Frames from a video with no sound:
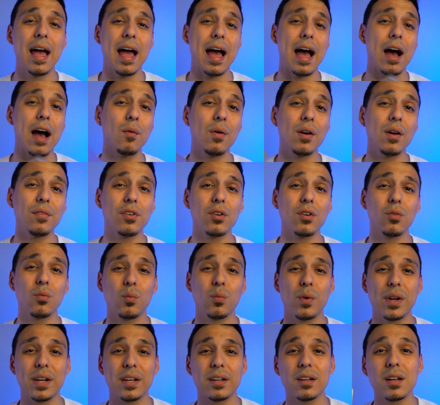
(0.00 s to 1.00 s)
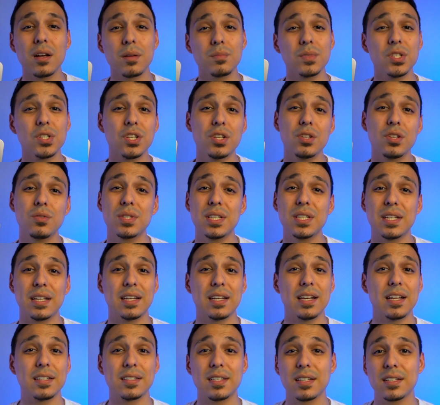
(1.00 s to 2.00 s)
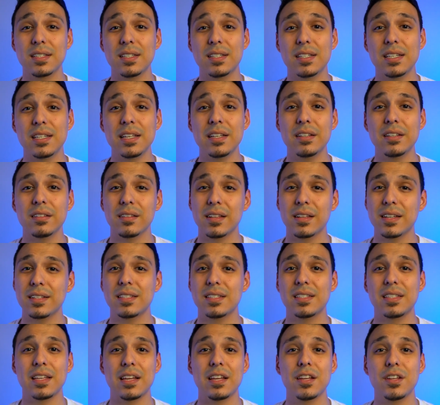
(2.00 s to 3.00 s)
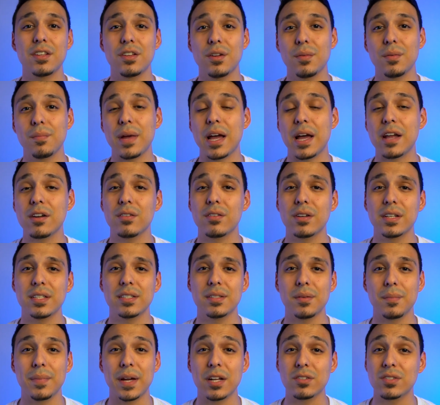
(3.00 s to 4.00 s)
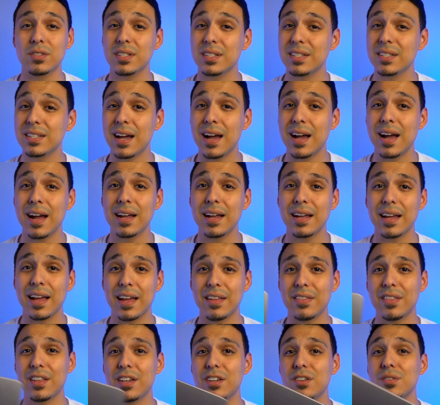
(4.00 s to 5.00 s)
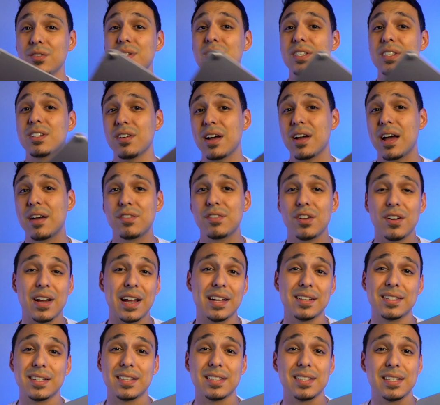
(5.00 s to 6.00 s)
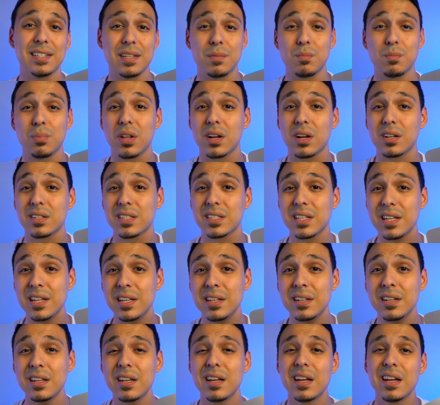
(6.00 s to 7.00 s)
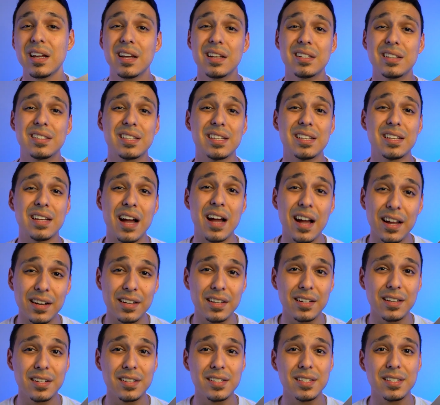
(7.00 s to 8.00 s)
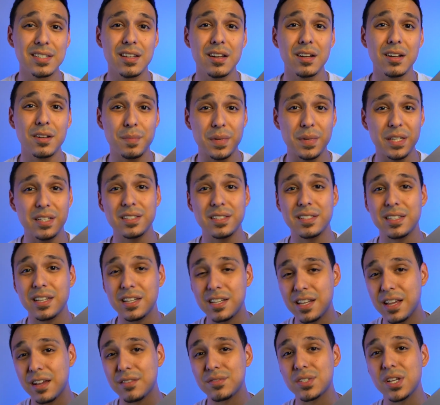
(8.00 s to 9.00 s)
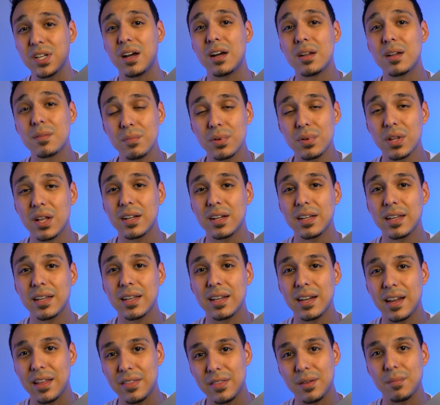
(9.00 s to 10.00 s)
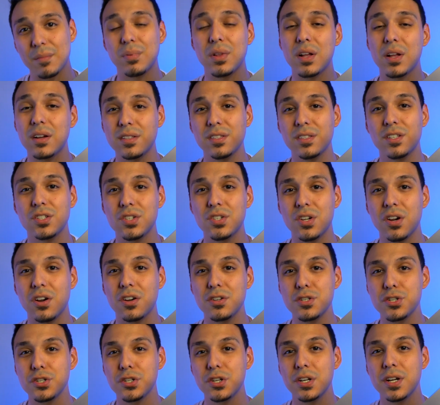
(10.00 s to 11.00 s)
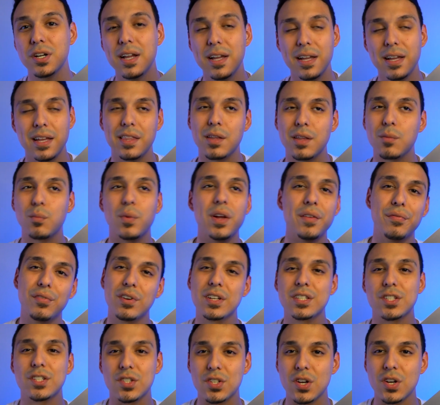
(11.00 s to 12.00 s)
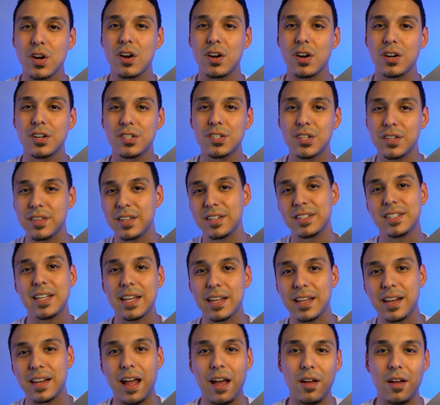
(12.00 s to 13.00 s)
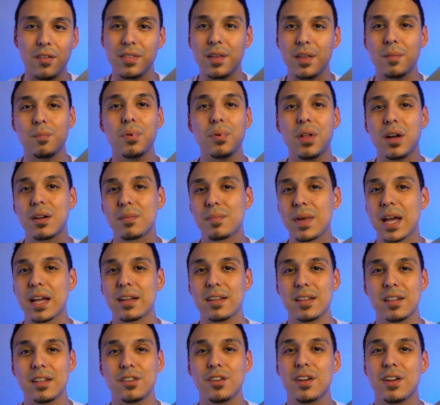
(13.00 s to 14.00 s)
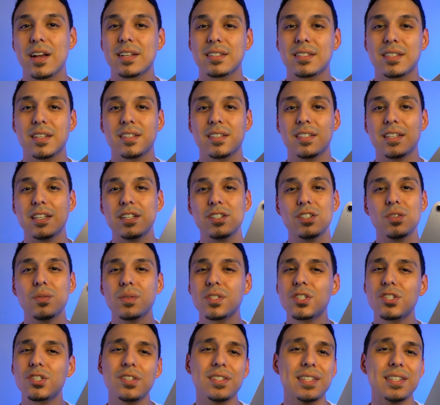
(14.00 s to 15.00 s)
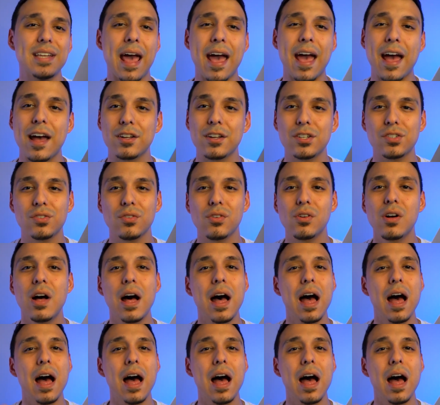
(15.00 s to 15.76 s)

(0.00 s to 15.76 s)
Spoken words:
However, when it comes to using an SSD, let's say your battery is about to die and then you still have your SSD plugged in, it's kind of gonna suck because then you have to unplug it and then plug in the charger and then wait for it to charge and then take it out and then plug back in your SSD. So it's just a hassle.